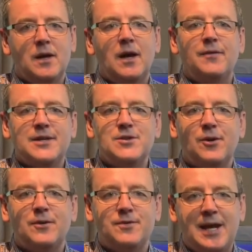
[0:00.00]
And
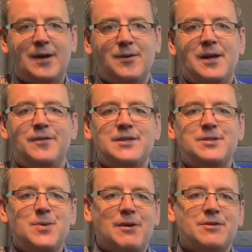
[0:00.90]
this is
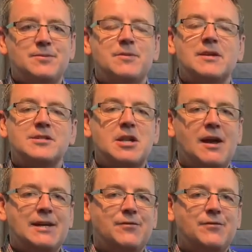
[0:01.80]
where a slight